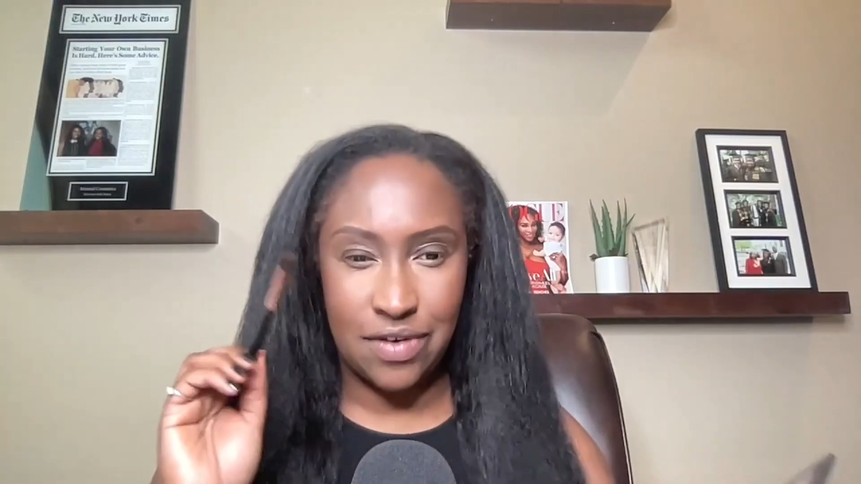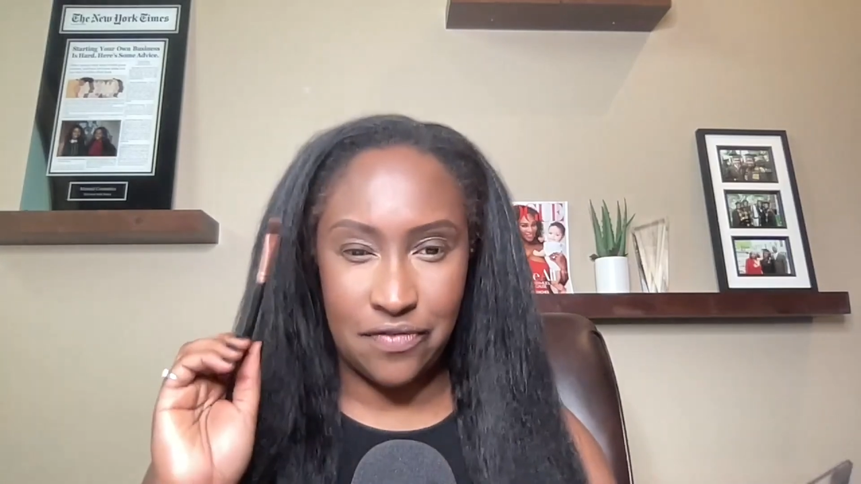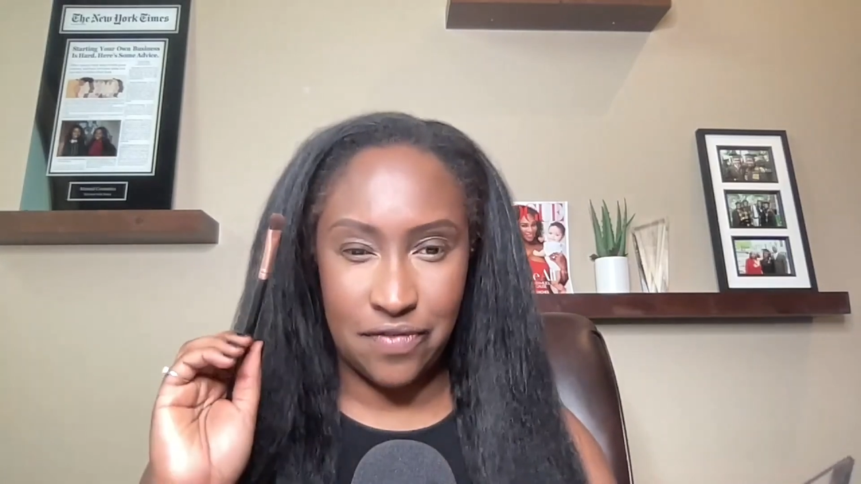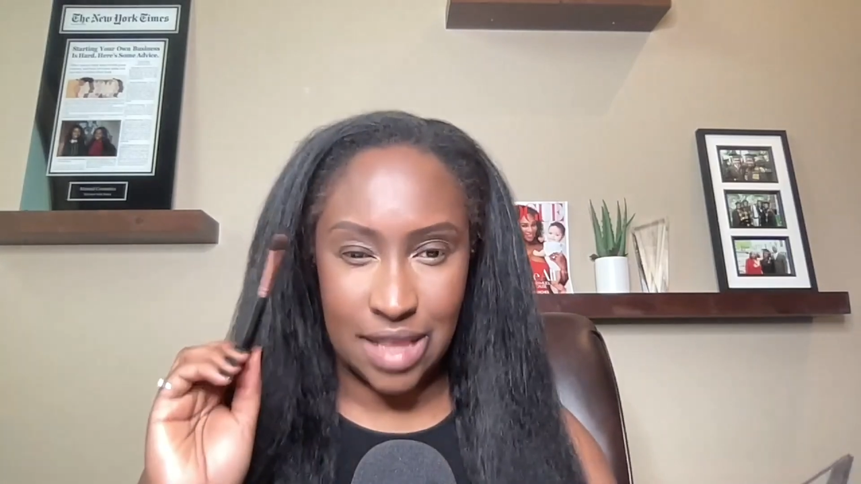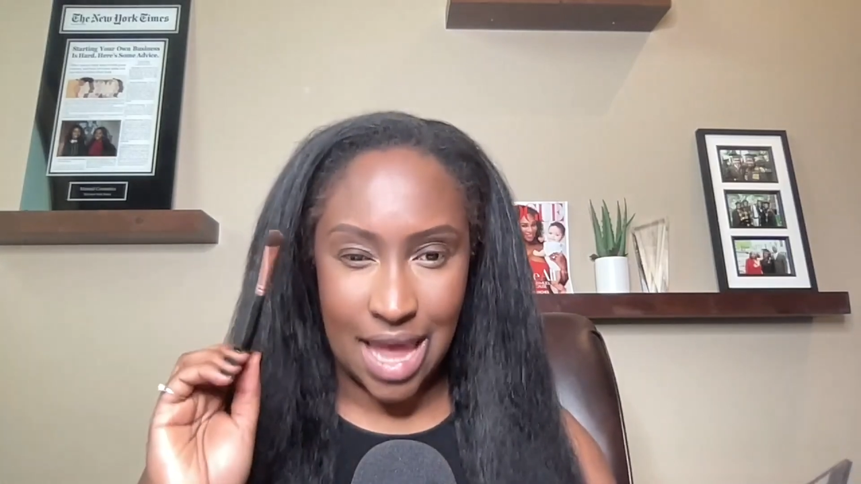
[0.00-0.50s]

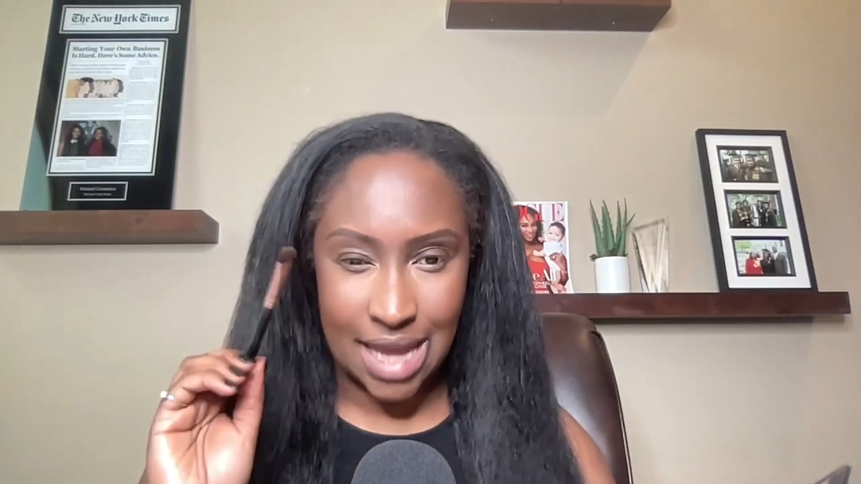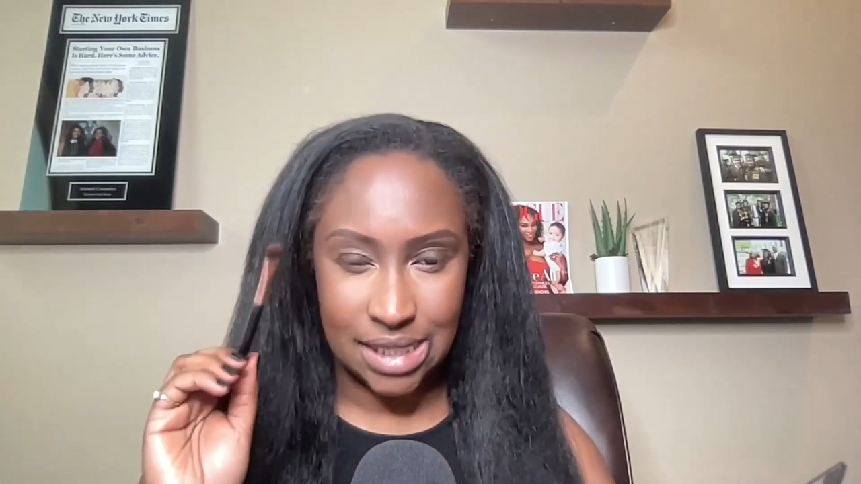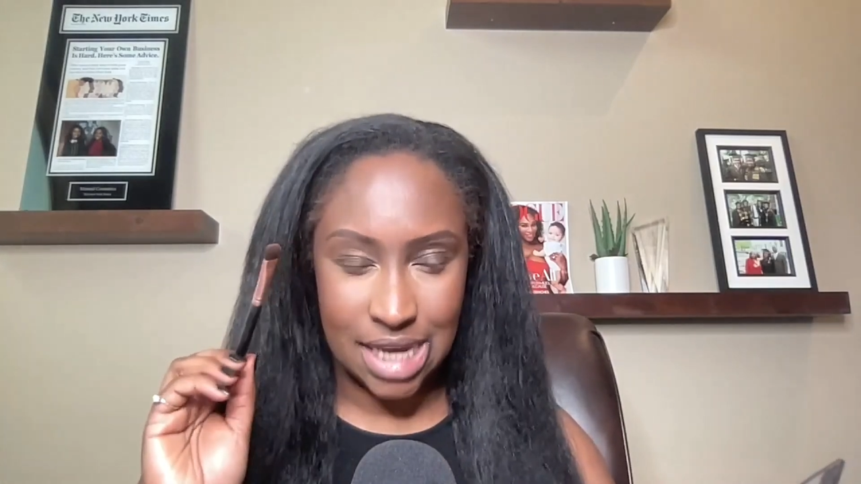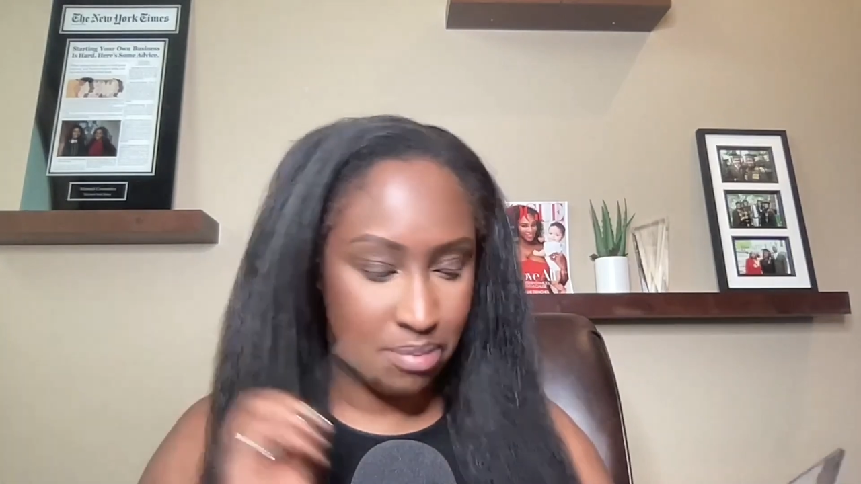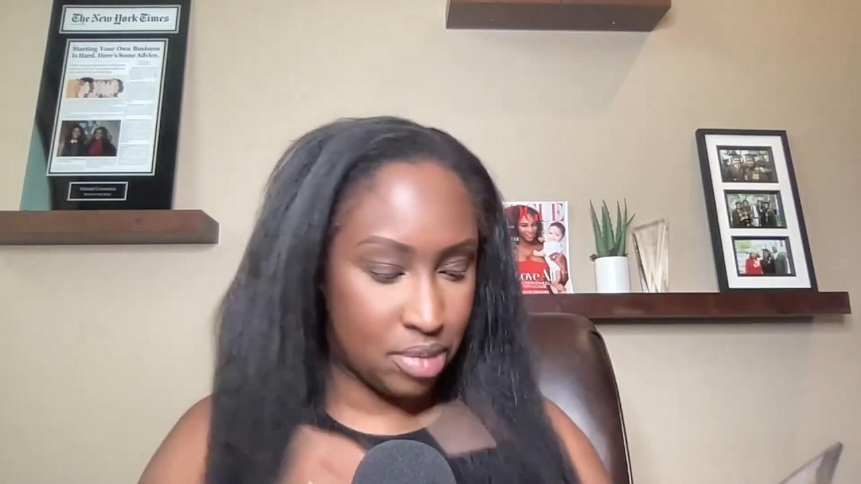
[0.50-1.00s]
flat
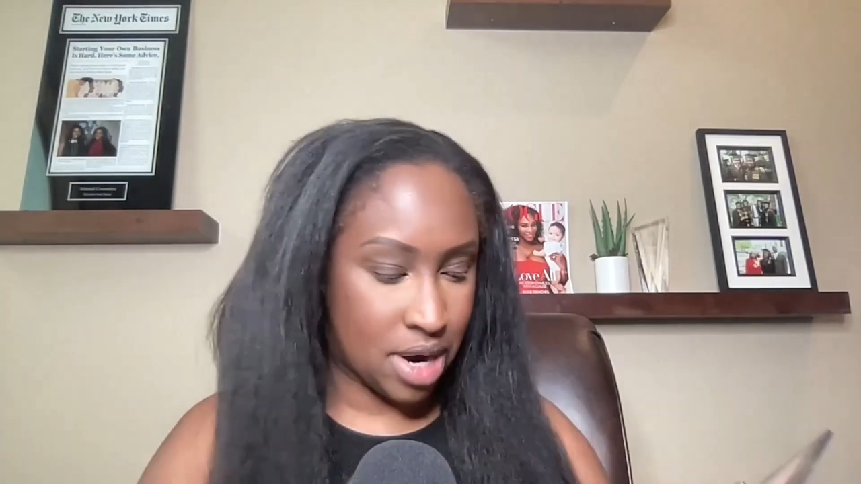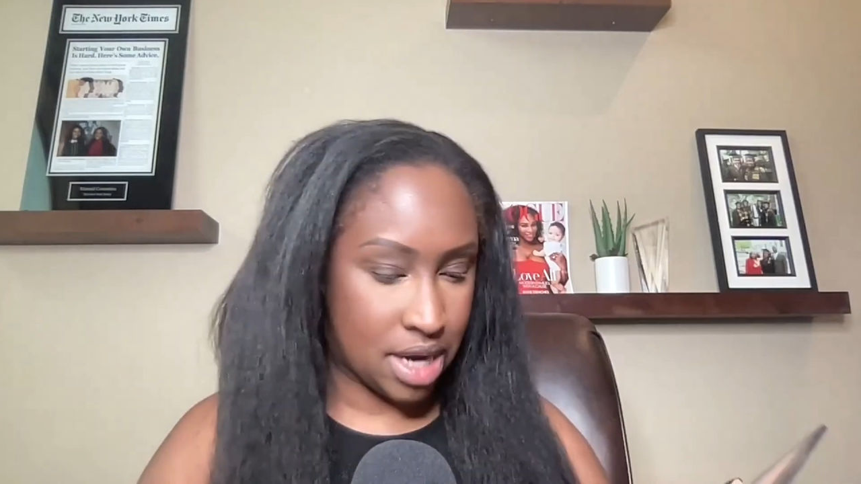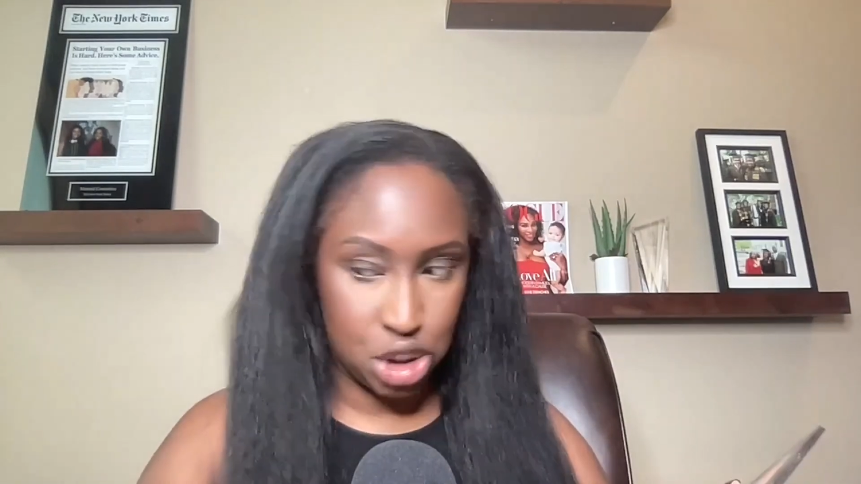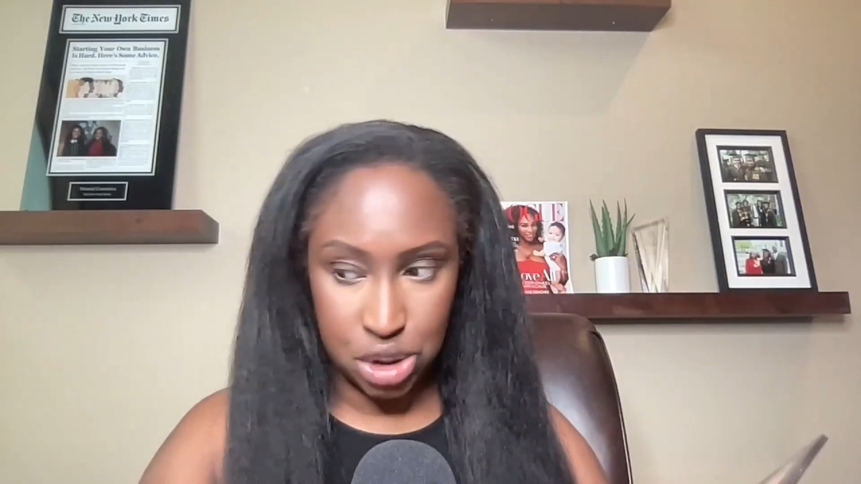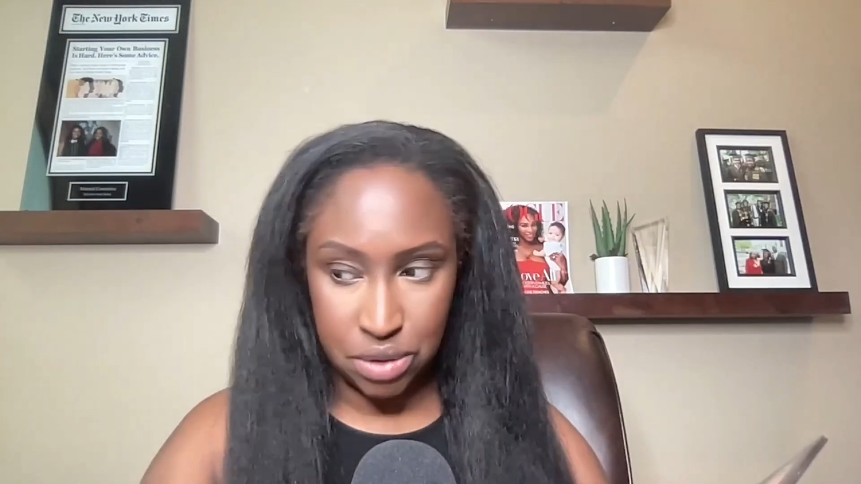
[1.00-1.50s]
top
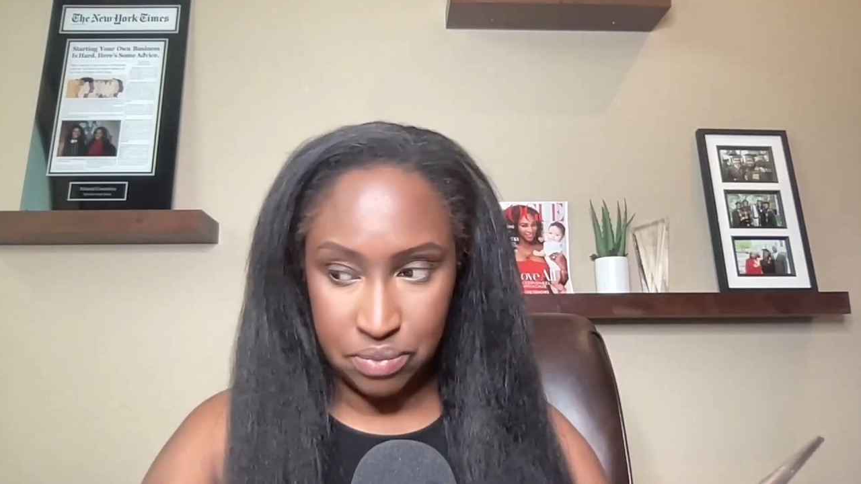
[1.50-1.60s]
brush.